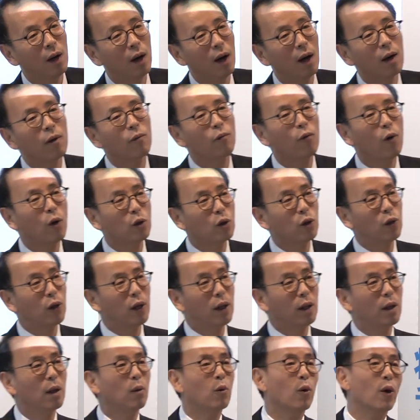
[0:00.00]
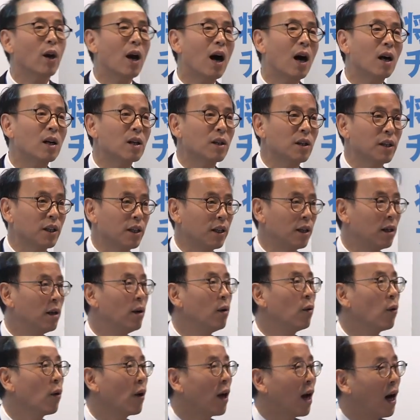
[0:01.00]
unfortunately the
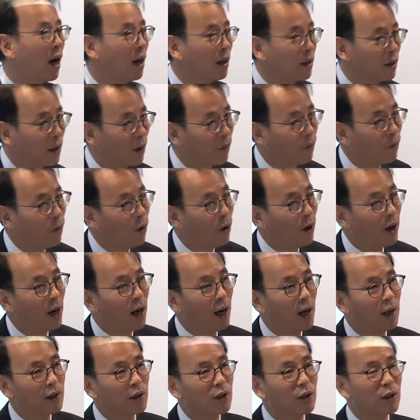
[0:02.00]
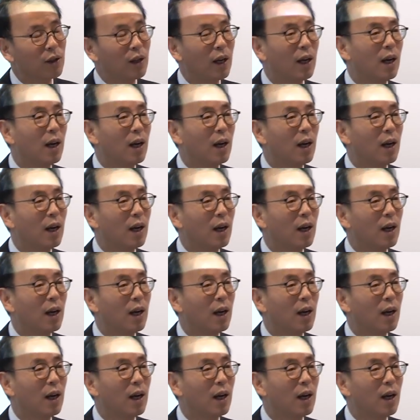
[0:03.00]
reality for us.